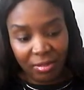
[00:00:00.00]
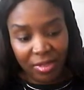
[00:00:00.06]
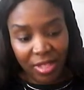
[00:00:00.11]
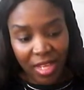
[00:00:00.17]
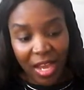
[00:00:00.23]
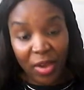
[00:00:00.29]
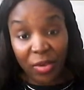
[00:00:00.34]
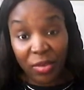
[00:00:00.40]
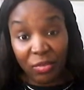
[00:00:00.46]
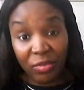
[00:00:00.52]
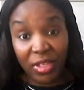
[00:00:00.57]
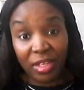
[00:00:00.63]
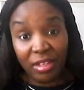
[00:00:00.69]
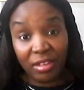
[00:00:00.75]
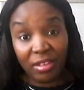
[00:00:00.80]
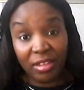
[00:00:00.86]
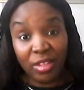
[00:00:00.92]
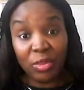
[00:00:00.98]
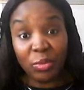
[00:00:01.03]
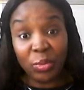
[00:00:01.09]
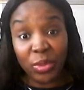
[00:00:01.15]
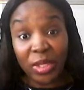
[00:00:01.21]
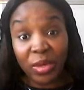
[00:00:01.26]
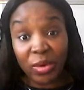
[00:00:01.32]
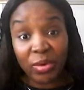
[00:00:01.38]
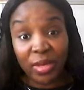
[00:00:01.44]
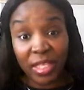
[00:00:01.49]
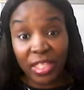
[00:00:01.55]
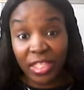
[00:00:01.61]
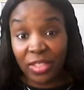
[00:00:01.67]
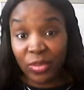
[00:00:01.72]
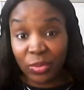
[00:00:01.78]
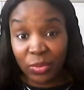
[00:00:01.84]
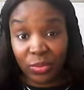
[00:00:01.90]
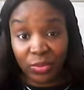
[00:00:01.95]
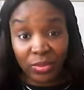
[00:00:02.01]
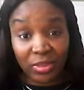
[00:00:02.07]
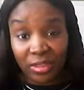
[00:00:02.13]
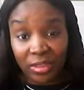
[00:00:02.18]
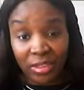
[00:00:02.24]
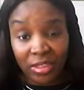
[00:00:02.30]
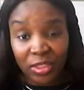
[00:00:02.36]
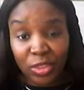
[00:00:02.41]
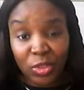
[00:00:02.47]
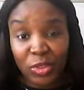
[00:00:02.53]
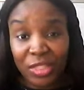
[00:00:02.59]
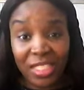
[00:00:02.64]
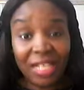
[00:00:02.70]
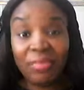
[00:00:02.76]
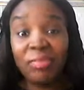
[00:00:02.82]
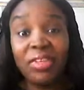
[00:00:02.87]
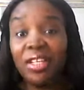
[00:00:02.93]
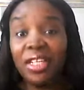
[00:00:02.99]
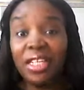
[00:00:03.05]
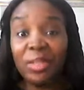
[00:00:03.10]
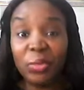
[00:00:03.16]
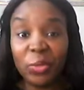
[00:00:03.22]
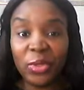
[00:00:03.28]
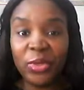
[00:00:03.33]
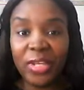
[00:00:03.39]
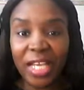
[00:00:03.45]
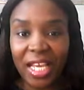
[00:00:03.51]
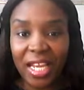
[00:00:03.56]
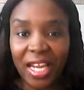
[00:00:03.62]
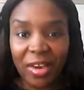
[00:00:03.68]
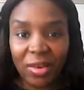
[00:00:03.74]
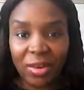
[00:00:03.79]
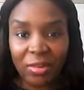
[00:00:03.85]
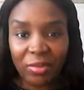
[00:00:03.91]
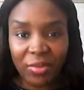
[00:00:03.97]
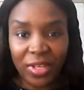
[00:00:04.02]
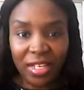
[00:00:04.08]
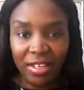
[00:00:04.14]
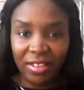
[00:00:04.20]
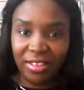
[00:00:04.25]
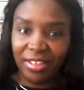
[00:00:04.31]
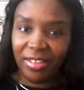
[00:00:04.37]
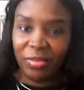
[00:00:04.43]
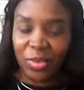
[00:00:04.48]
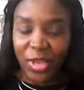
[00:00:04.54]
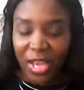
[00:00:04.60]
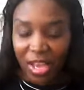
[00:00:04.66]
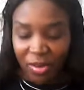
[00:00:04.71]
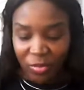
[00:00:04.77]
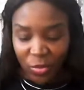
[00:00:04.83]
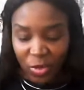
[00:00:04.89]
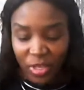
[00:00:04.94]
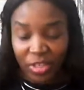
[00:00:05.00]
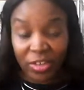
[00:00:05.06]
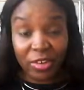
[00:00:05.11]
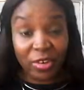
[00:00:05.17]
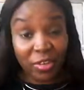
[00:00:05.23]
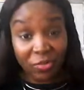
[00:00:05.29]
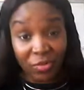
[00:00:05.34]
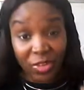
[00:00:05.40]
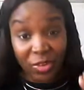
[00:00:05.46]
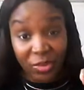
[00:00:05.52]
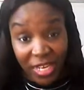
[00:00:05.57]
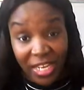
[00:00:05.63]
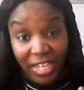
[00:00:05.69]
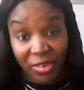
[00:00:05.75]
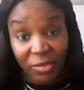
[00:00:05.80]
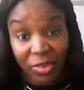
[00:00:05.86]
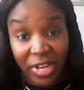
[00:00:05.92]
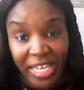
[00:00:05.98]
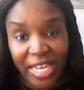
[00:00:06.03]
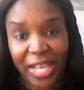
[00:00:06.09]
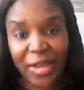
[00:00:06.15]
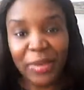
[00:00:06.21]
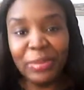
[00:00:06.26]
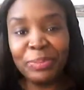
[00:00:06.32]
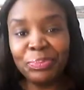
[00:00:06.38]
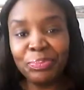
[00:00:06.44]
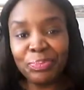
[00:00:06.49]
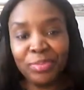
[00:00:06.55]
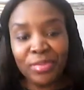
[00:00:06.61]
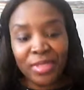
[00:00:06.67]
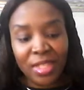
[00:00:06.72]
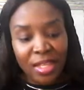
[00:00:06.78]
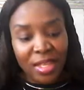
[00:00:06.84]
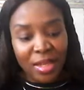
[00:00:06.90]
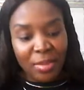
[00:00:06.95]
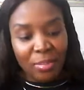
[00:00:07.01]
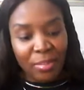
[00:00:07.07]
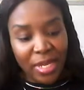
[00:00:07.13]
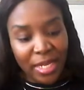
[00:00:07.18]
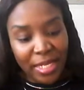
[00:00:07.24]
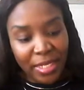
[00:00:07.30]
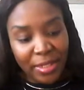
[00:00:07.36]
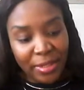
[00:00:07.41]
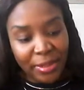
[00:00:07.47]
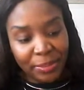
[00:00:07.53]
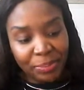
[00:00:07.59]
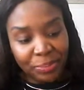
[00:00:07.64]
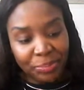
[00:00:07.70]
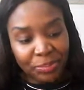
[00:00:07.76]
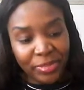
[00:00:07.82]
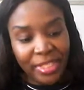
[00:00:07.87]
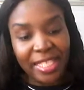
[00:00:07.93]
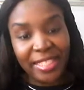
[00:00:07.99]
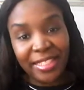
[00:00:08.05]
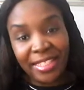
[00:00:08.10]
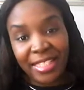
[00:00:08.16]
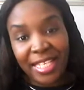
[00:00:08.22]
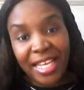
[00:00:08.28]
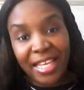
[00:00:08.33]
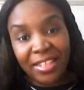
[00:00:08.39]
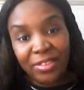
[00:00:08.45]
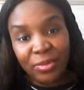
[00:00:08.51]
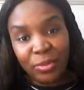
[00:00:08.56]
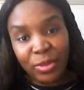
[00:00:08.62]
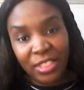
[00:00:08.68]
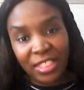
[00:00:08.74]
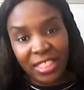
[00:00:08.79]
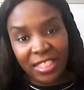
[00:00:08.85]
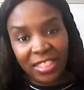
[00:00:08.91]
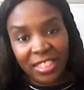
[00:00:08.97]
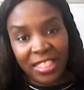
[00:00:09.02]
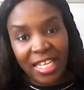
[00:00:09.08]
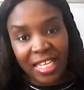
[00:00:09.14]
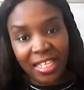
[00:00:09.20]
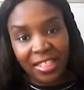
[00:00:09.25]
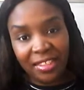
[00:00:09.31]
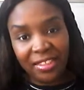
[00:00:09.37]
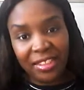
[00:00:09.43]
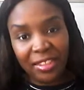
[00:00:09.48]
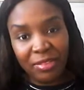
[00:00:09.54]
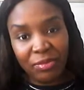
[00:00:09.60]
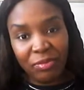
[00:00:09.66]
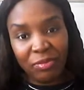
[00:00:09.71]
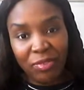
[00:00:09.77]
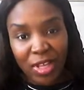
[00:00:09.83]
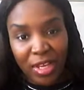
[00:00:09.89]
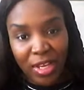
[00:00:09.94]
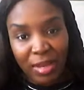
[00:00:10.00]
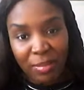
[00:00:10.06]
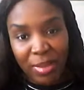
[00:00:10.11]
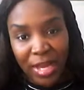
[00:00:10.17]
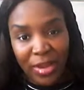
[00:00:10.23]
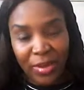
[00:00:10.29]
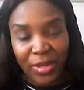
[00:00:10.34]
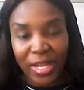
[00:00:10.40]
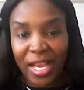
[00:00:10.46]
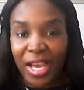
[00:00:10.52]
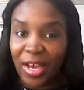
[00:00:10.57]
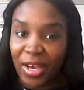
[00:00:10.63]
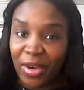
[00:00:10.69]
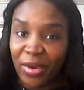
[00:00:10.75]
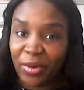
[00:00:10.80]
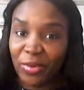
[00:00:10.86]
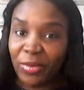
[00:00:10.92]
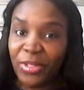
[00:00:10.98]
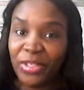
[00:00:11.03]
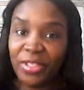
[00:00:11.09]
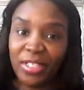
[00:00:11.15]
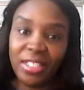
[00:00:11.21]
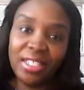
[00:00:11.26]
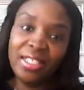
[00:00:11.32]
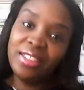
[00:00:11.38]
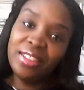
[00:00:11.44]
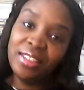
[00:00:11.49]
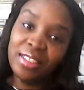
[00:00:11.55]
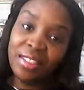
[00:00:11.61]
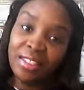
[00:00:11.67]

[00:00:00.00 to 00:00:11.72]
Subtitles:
out of it. You will, and you definitely will get out of it if you have one or if you're in it right now. But today I would just like to vlog about how you can